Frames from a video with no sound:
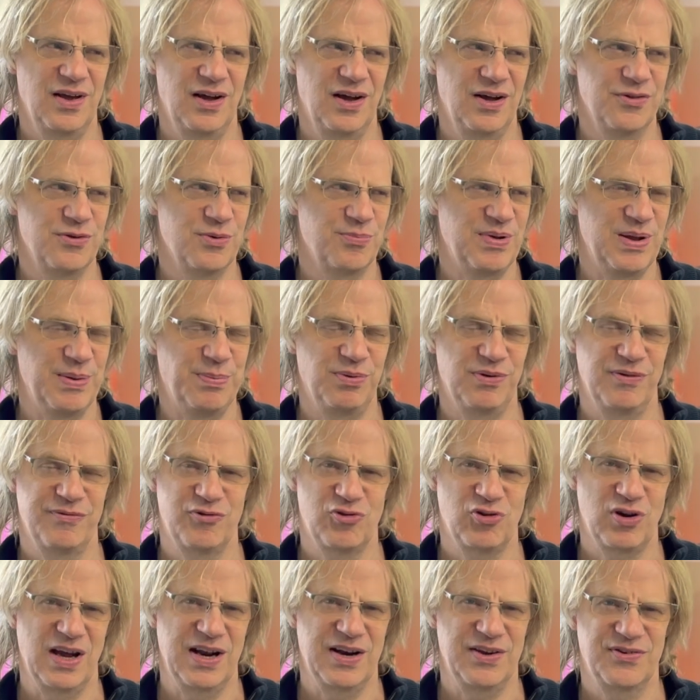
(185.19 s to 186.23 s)
Other people have
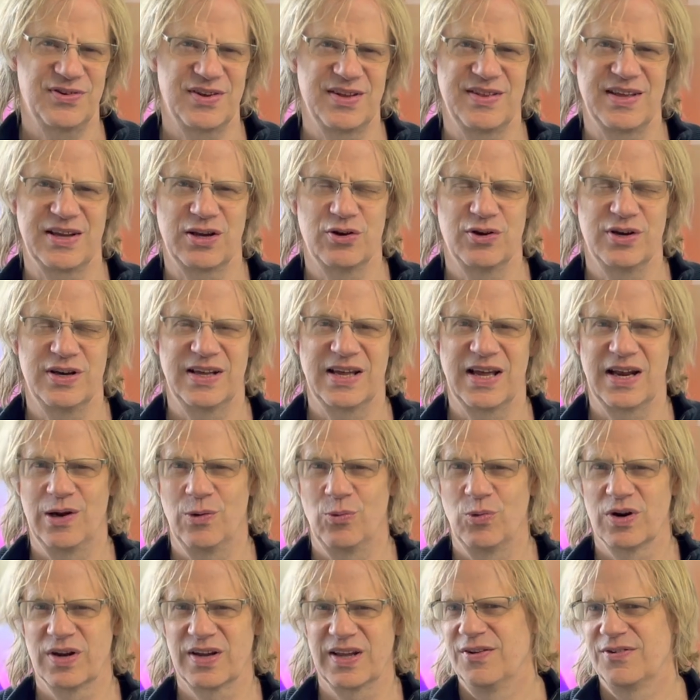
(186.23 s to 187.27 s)
tried it, said they couldn't get it
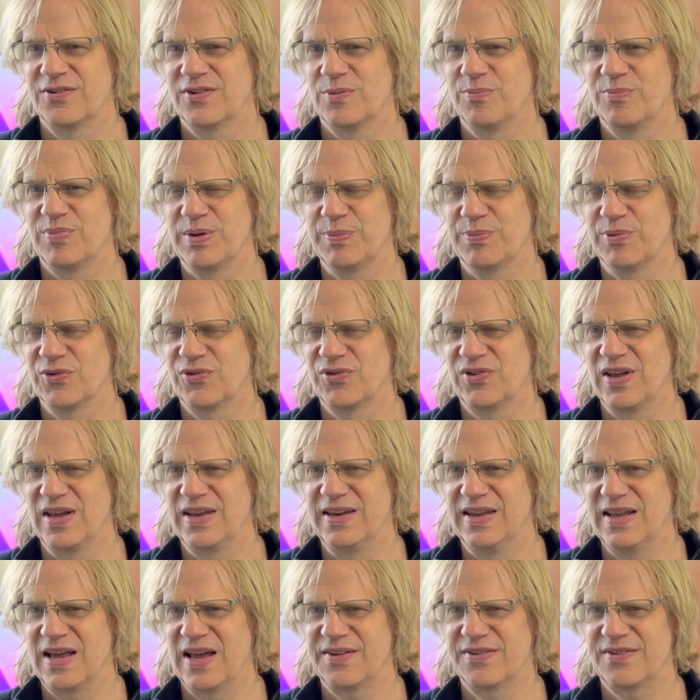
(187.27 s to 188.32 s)
working. Some people said,
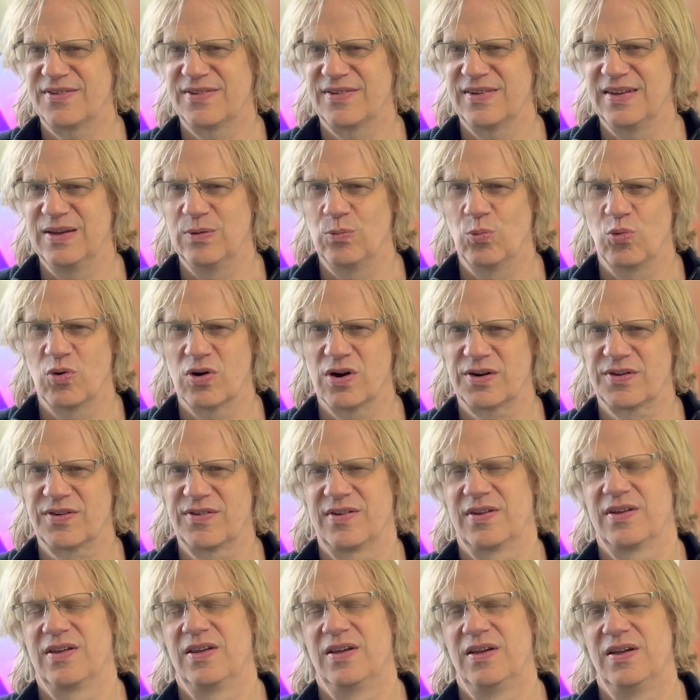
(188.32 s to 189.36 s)
yes, it
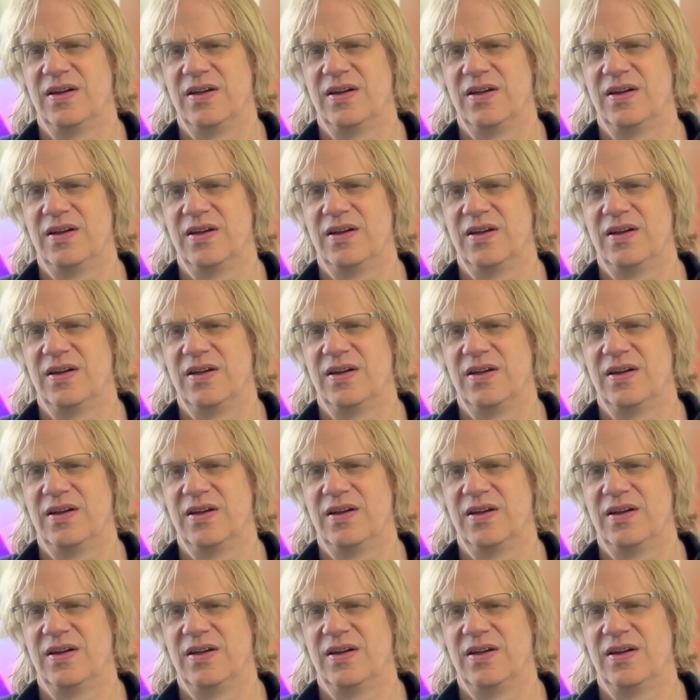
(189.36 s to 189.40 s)
worked.